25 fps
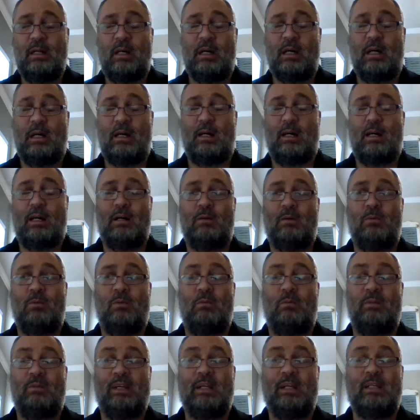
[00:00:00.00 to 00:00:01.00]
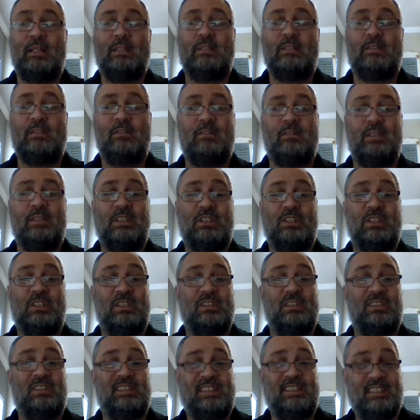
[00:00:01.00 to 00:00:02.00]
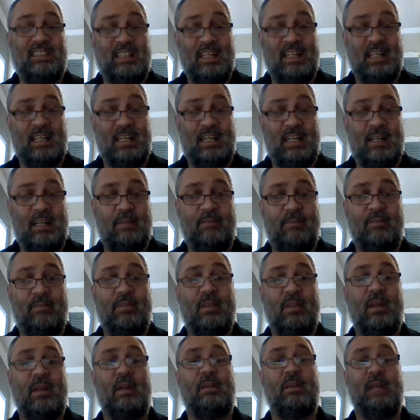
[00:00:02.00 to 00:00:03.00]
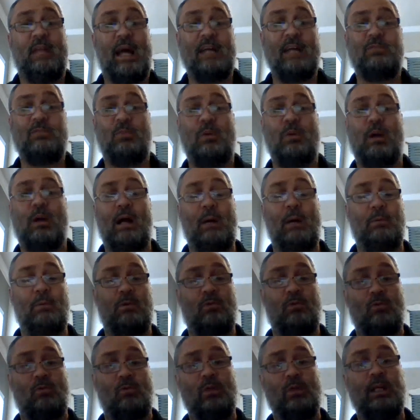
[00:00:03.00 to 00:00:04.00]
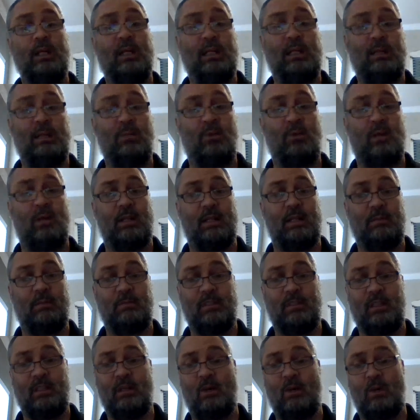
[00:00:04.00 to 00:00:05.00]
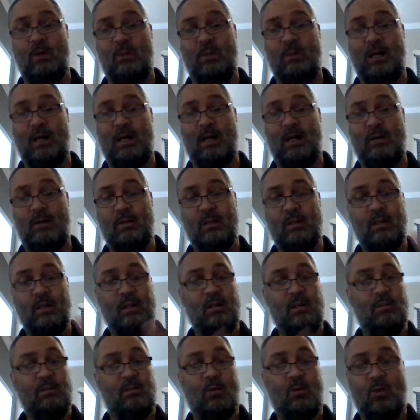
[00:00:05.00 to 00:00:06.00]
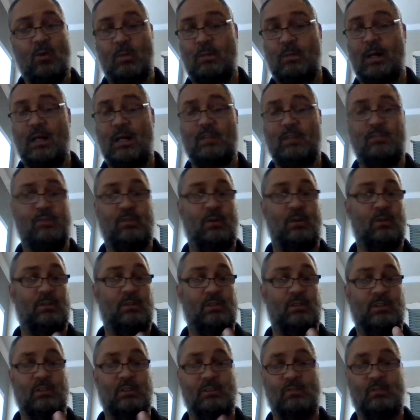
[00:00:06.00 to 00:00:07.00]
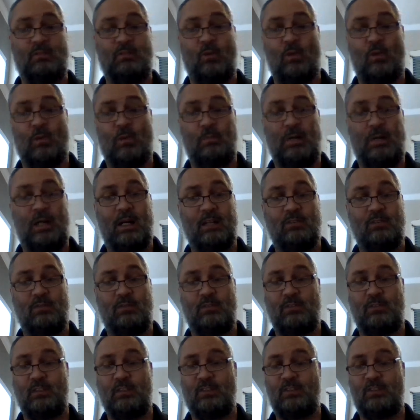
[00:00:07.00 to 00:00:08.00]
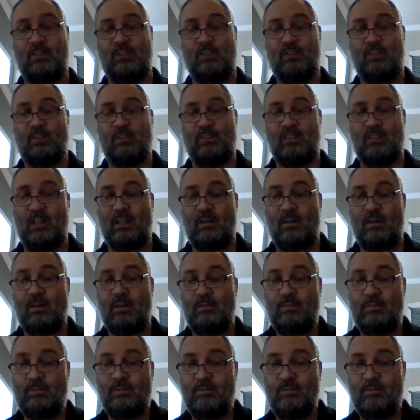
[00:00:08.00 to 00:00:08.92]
When we get into Division C, that's where I would really want them to know about forward bias voltages, forward bias resistance, etc.